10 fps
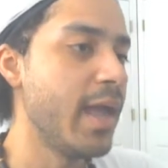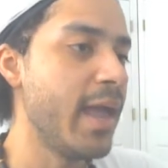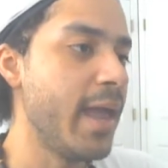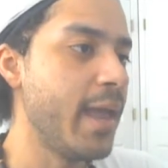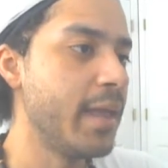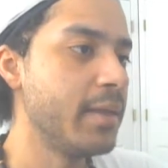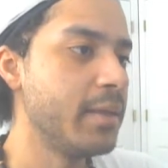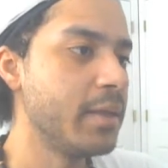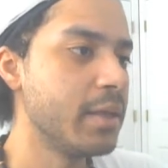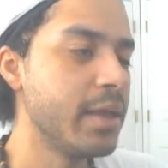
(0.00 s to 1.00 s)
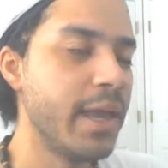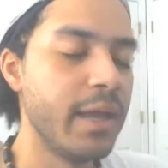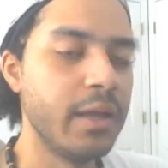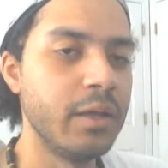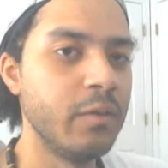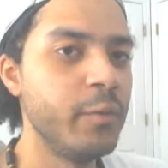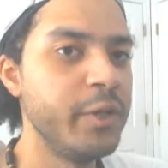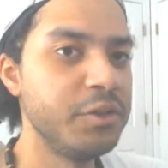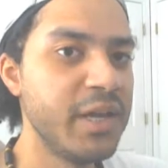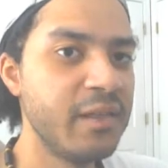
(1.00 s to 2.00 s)
And yeah,
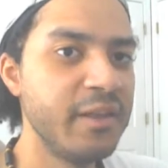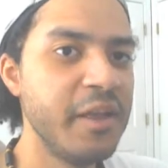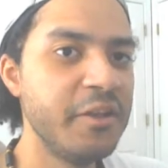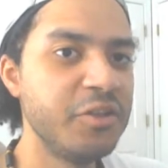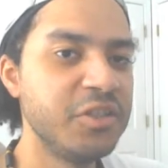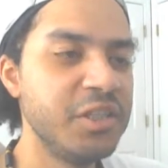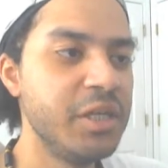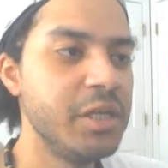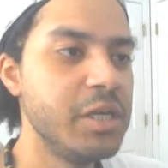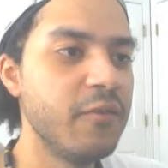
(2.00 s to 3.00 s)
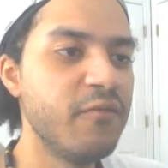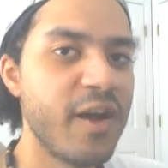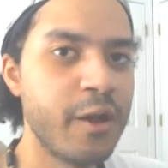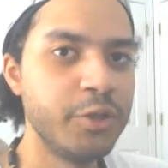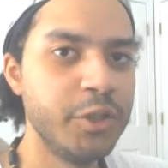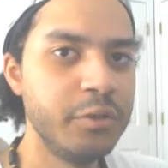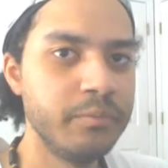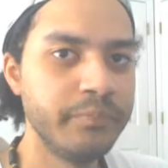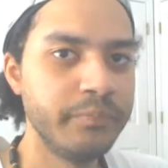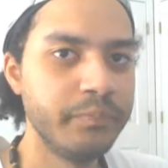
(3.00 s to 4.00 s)
when your talent agency fires
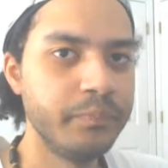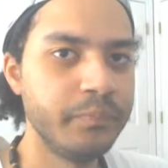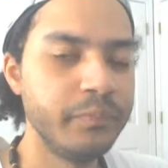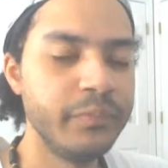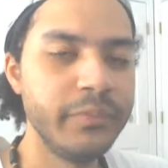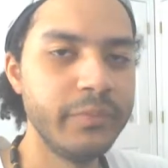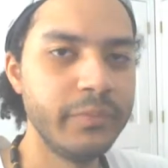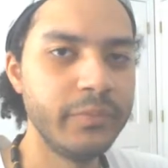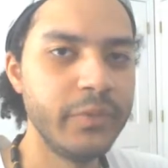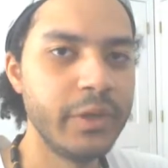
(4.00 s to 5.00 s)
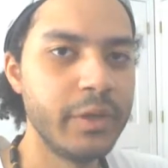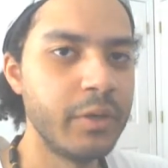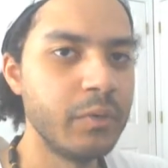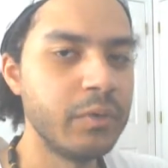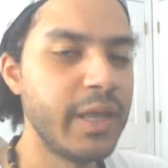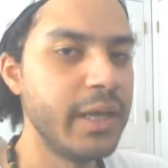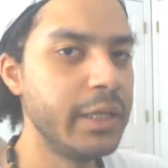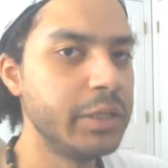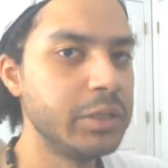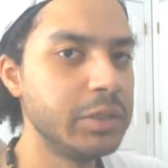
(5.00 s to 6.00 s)
you, you know, that
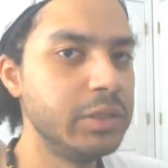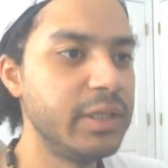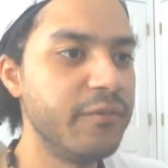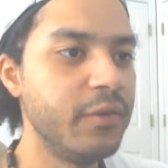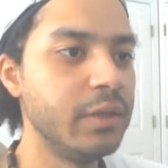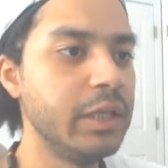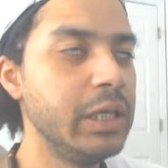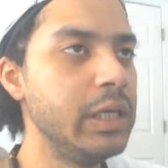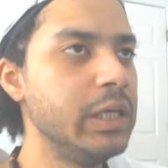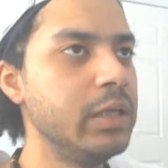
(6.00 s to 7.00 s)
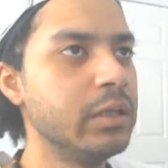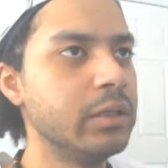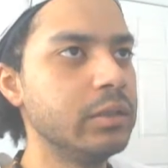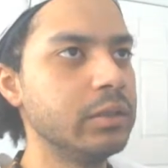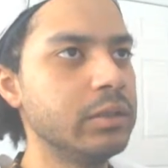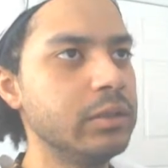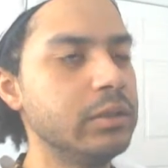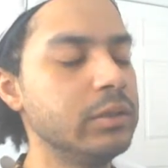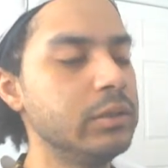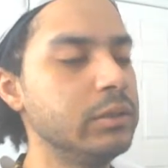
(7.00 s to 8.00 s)
is definitely,
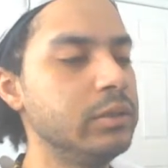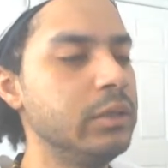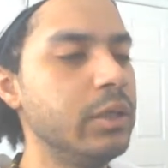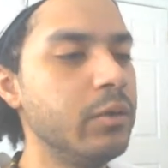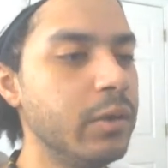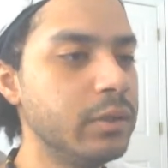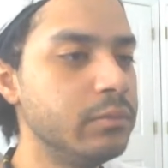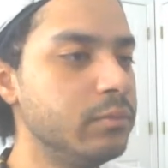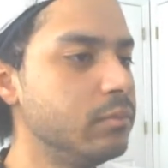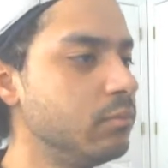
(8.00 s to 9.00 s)
a